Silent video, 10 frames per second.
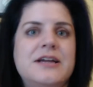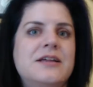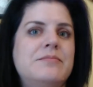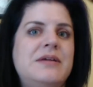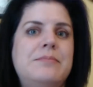It
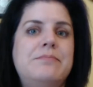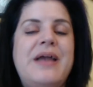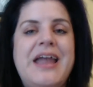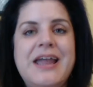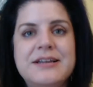can be
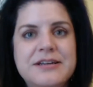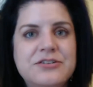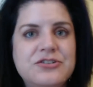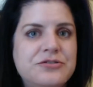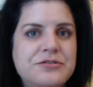pain
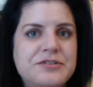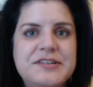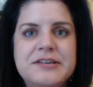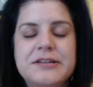induced,